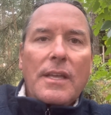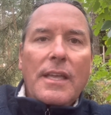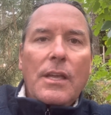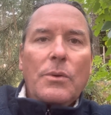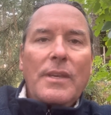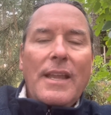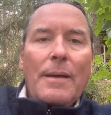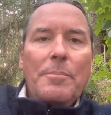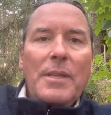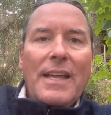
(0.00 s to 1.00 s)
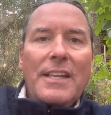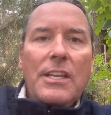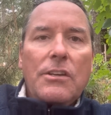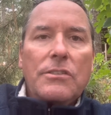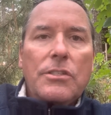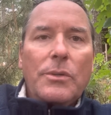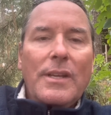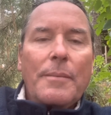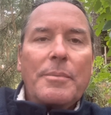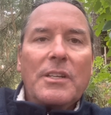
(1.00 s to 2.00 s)
It would not be adhered to, it would
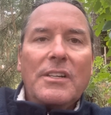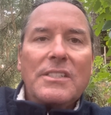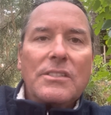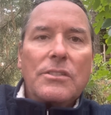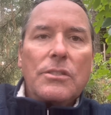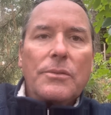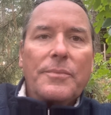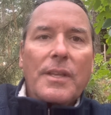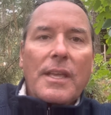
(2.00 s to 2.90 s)
not be listened to.